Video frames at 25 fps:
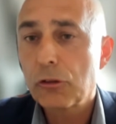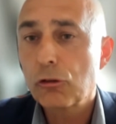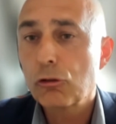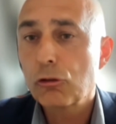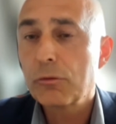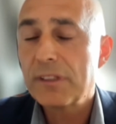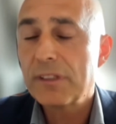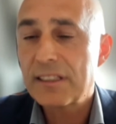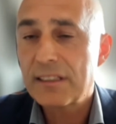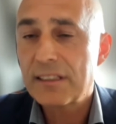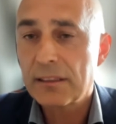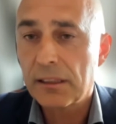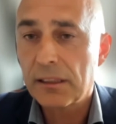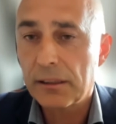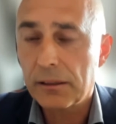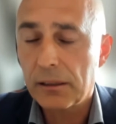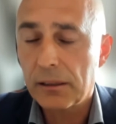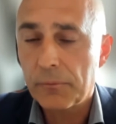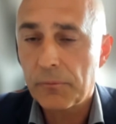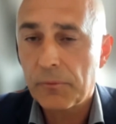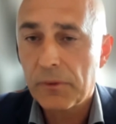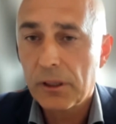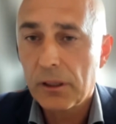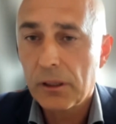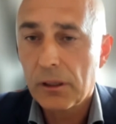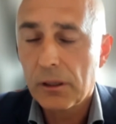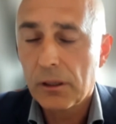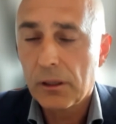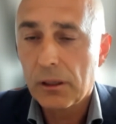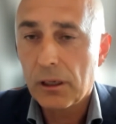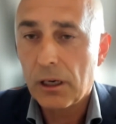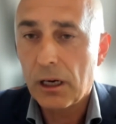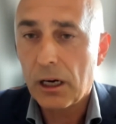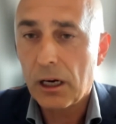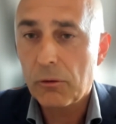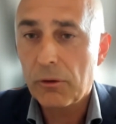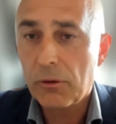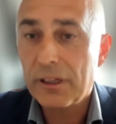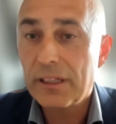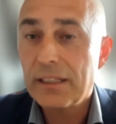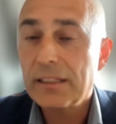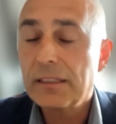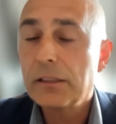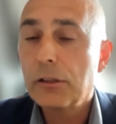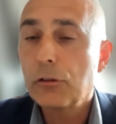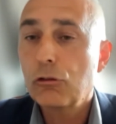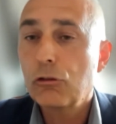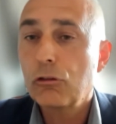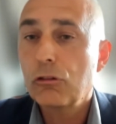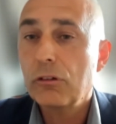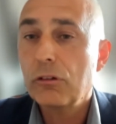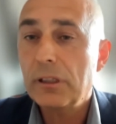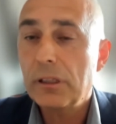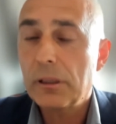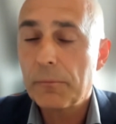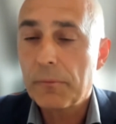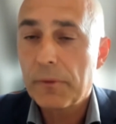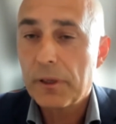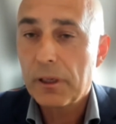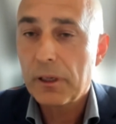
recently our ESG